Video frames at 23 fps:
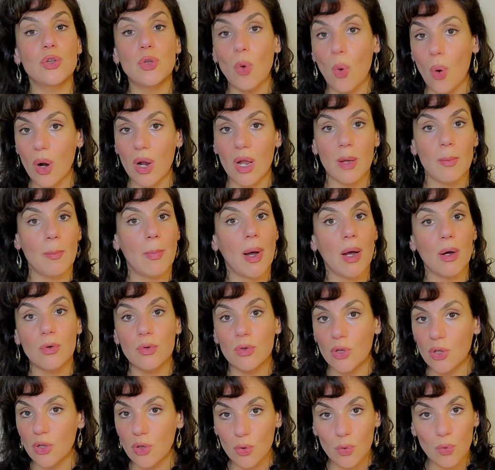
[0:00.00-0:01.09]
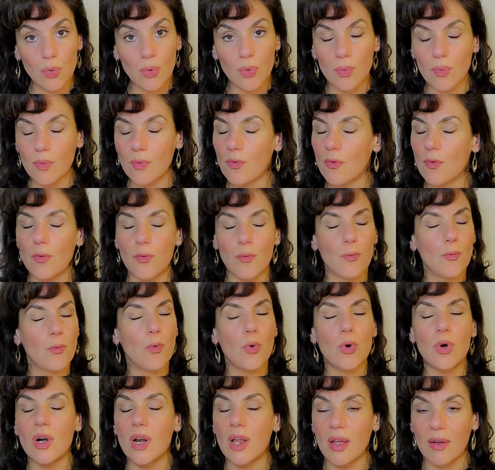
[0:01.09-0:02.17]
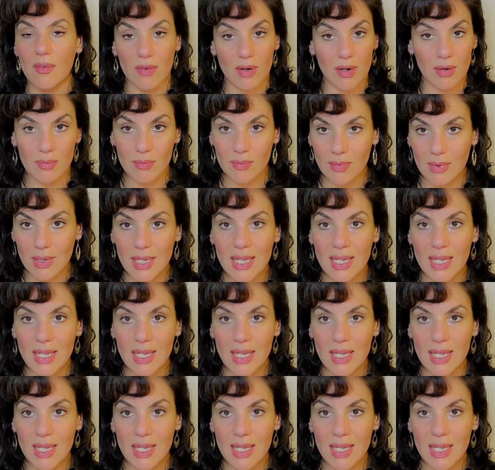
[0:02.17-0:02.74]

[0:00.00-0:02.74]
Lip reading: talk about you wherever.